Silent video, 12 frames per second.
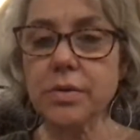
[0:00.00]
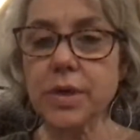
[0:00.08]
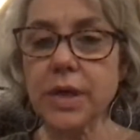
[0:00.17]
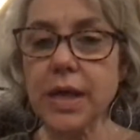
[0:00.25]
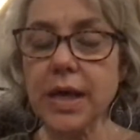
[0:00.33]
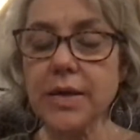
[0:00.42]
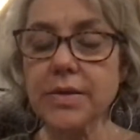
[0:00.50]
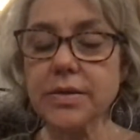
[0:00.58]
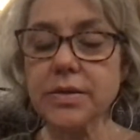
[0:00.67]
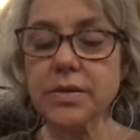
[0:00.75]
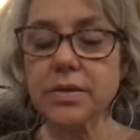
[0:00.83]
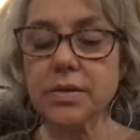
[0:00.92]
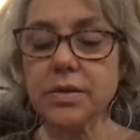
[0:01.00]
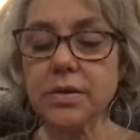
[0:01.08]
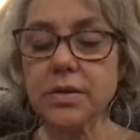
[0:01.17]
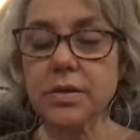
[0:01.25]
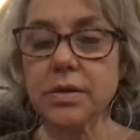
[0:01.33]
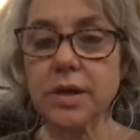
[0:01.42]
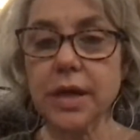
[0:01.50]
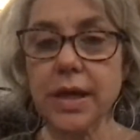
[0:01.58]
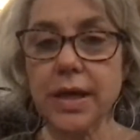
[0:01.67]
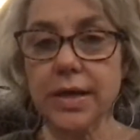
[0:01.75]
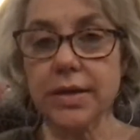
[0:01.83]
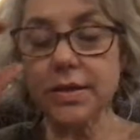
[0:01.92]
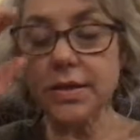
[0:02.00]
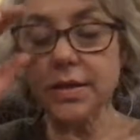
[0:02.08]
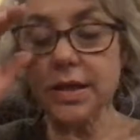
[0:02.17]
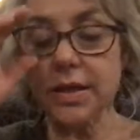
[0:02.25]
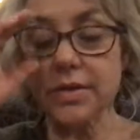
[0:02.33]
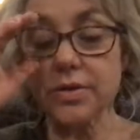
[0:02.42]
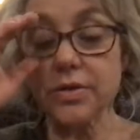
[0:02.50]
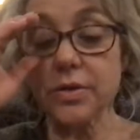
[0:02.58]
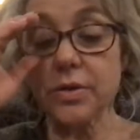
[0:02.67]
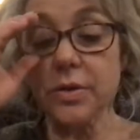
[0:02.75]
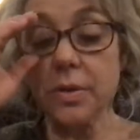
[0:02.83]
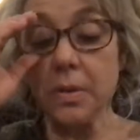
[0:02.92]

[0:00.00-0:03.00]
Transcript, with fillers: he asked. Anne didn't answer.